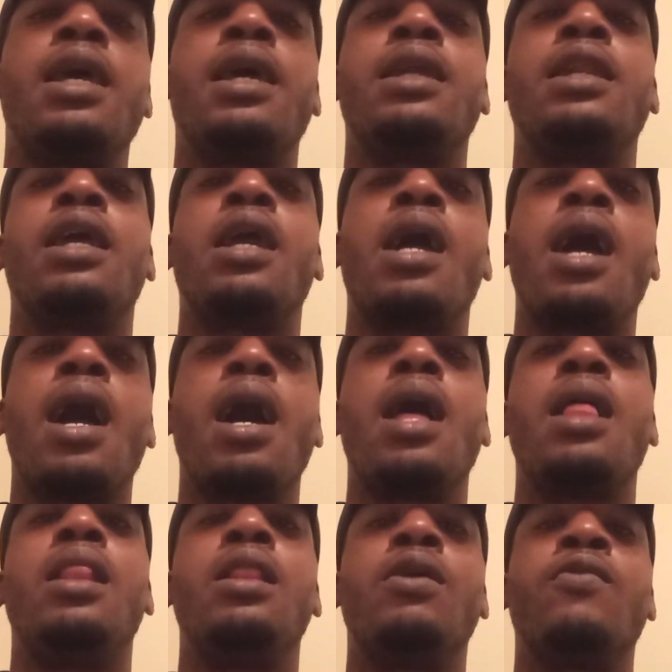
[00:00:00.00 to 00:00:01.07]
at their
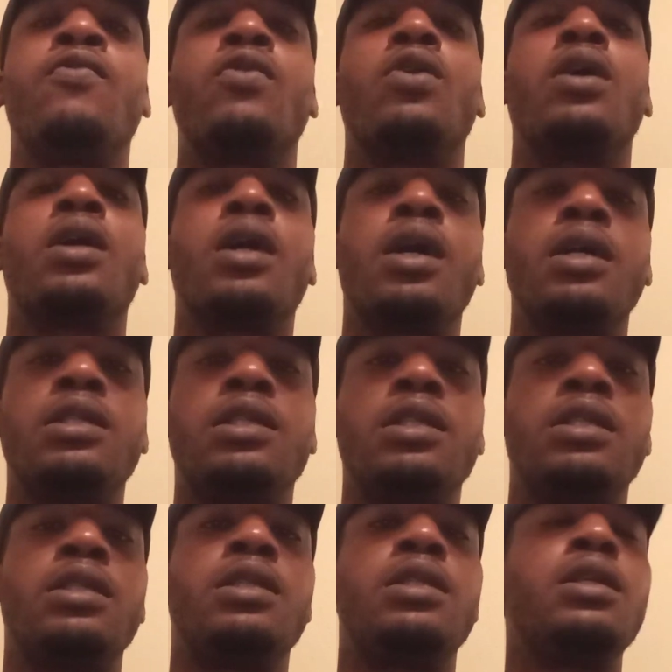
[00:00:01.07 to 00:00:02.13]
high level of
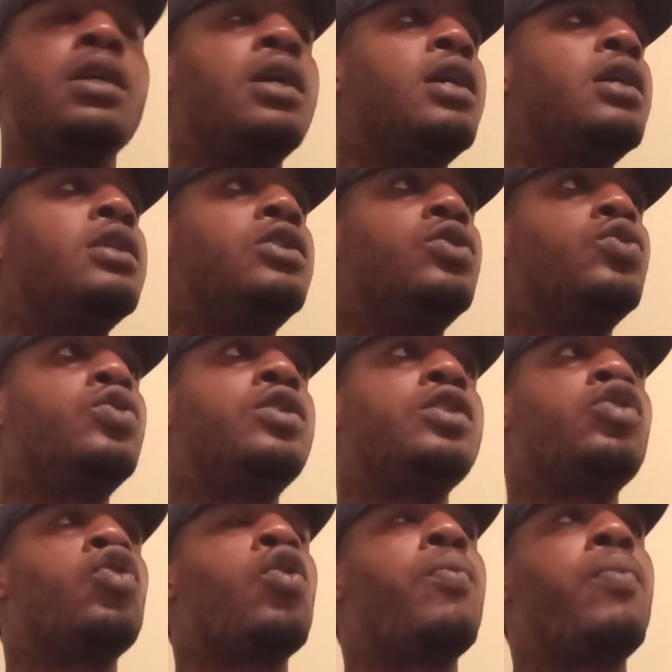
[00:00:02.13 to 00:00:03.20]
conscious,
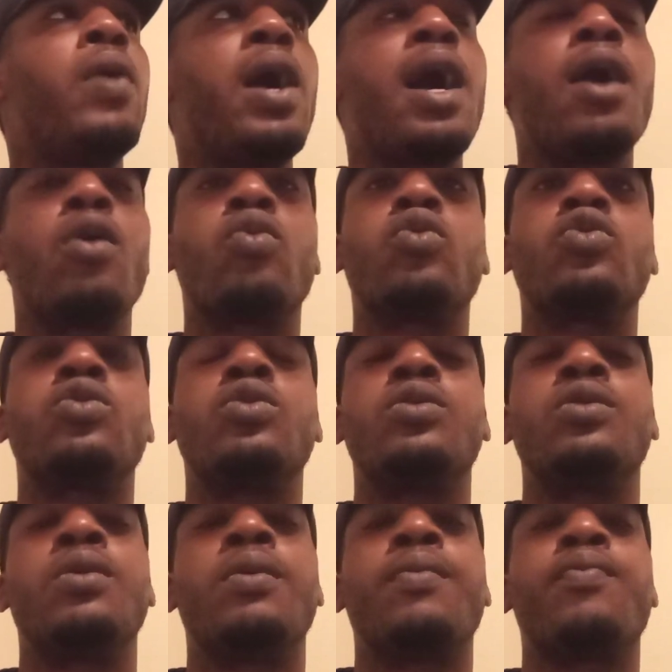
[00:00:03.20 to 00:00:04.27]
using your powers.
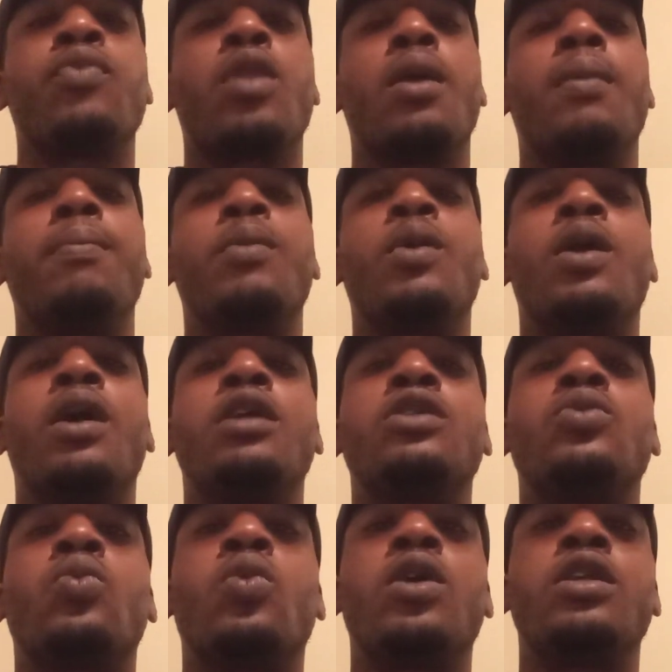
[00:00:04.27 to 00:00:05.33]

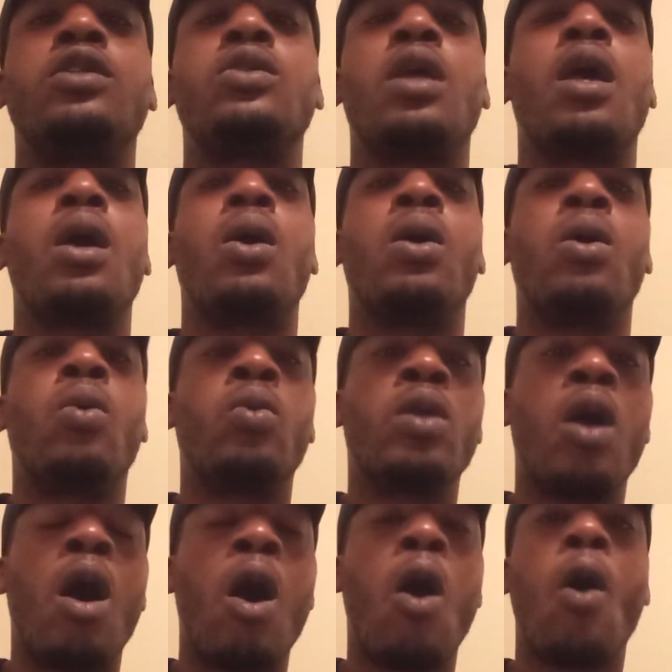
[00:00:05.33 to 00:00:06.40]
Because once
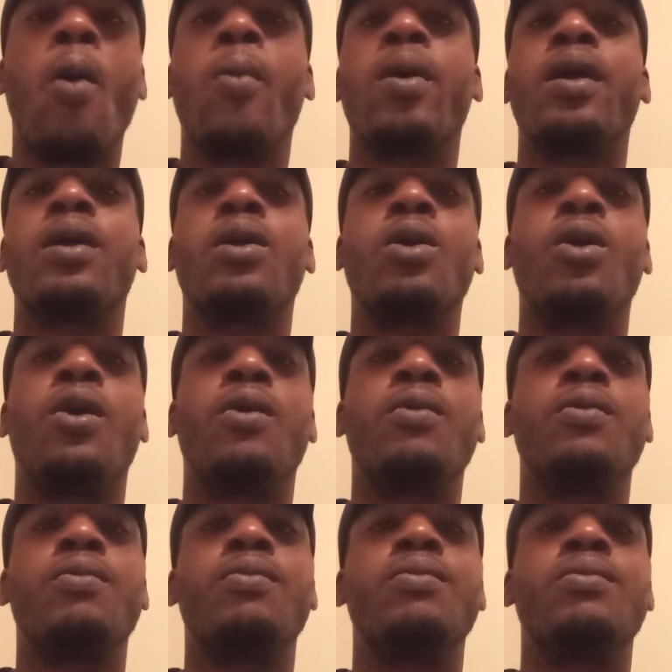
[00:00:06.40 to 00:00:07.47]
we all wake up,
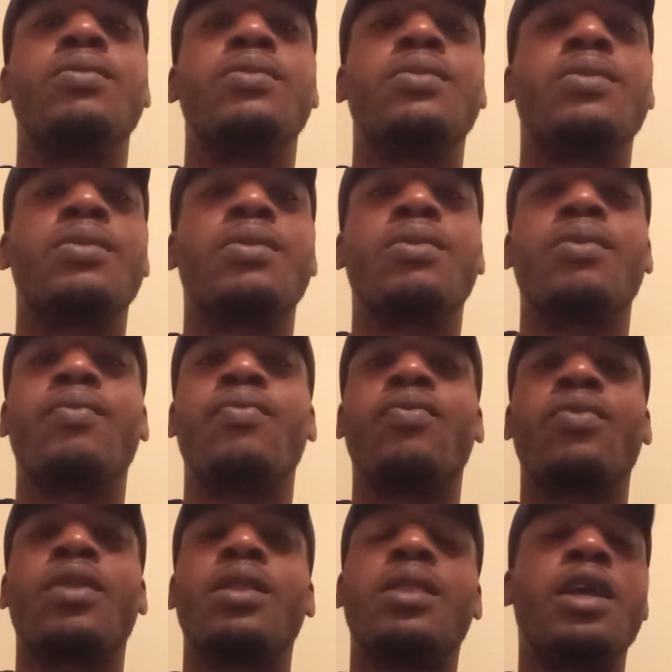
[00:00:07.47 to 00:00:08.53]

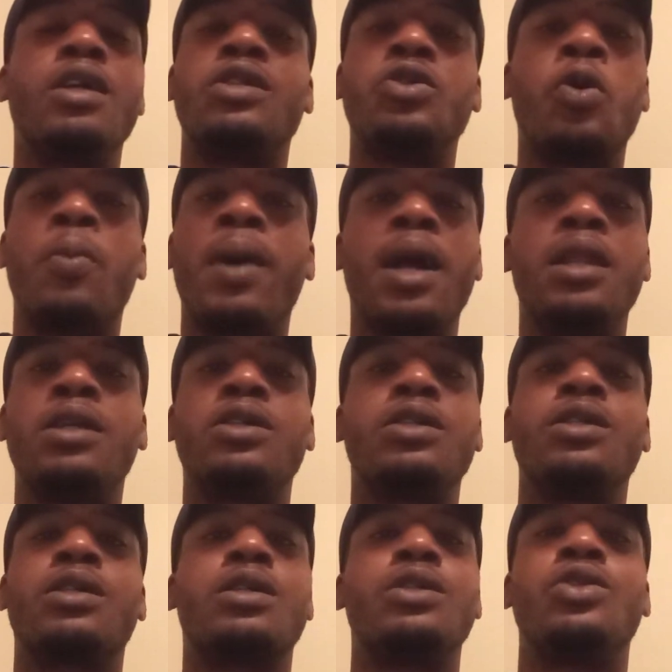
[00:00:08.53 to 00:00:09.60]
there's nobody
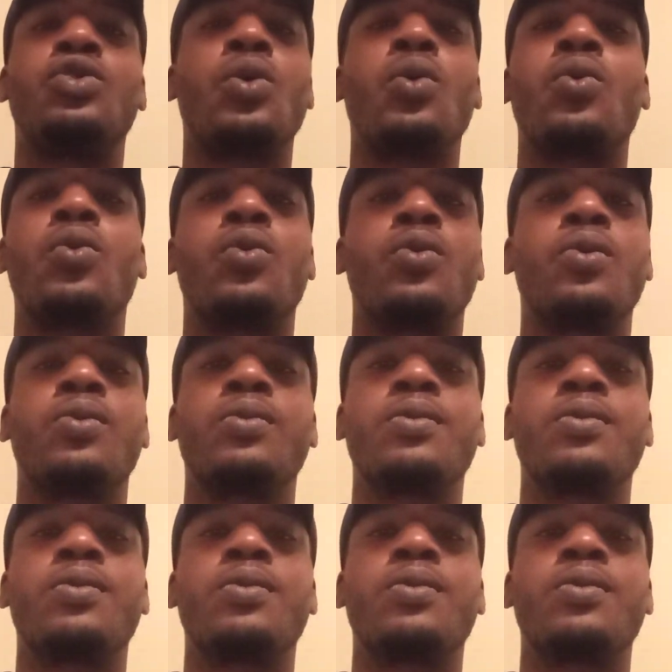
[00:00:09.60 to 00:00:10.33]
else to control.